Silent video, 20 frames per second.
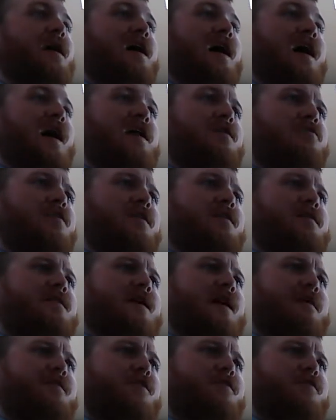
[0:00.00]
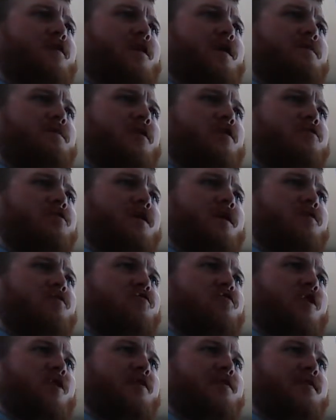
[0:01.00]
Hundreds gathered for an emotional
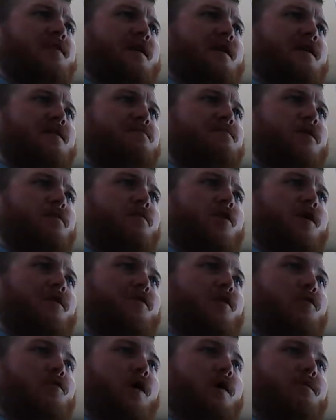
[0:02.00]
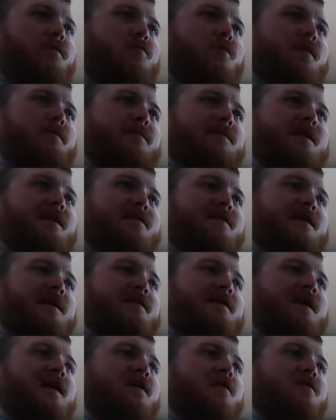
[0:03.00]
star studded memorial for Robin Williams on
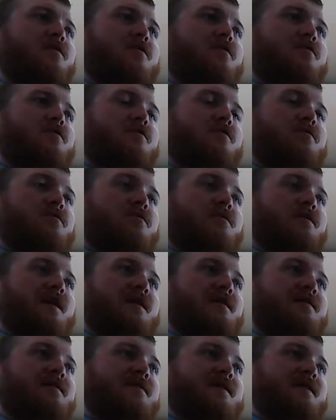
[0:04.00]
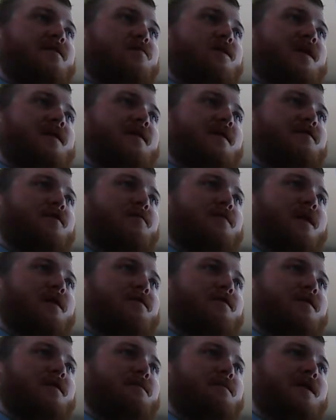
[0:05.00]
Sunday, day 6 weeks after
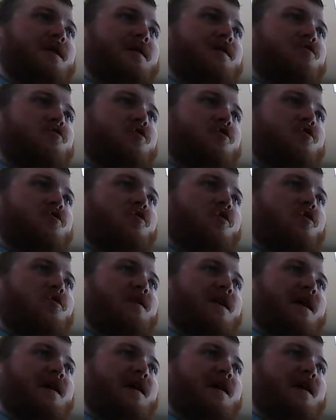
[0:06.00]
beloved comedian took his own